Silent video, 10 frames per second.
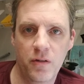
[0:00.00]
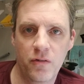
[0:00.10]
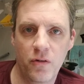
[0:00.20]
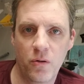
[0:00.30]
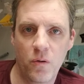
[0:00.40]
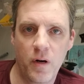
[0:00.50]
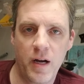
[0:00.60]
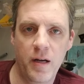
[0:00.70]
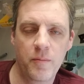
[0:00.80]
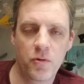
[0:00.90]
So
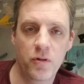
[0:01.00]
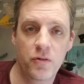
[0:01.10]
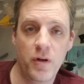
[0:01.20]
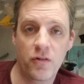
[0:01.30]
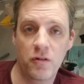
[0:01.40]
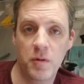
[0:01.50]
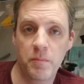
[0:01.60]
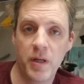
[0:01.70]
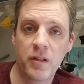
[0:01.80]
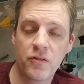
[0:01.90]
I'm going to actually be
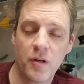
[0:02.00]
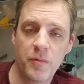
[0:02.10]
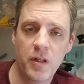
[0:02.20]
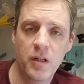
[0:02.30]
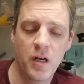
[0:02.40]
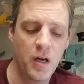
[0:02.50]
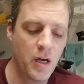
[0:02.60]
bending something.